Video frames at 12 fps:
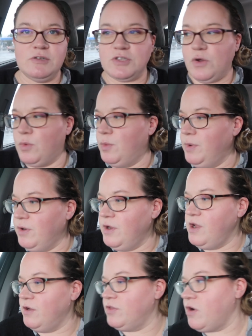So when we were
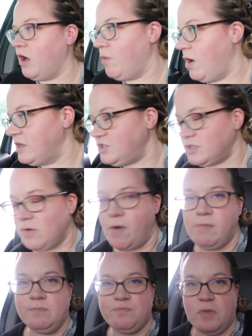here at the car wash,
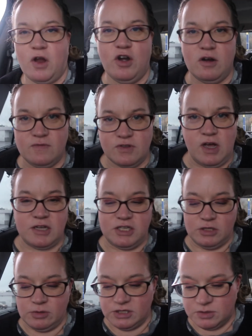our nerves got
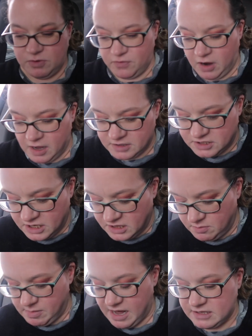to us and we forgot to take
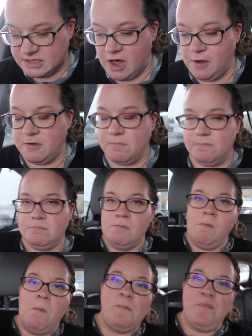the mats out.
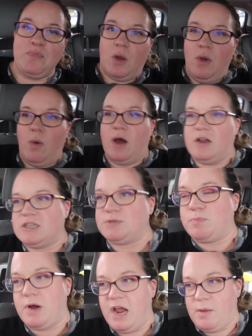We want to
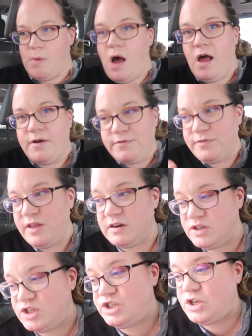spray them off. They're
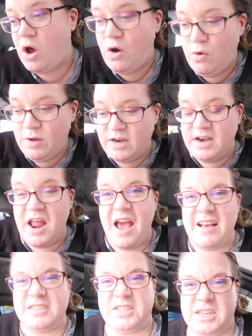so
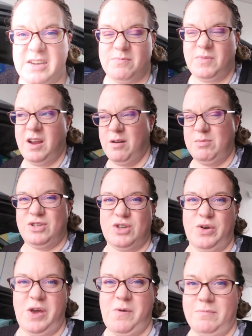nasty. Here, let me
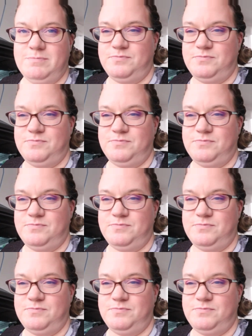show you.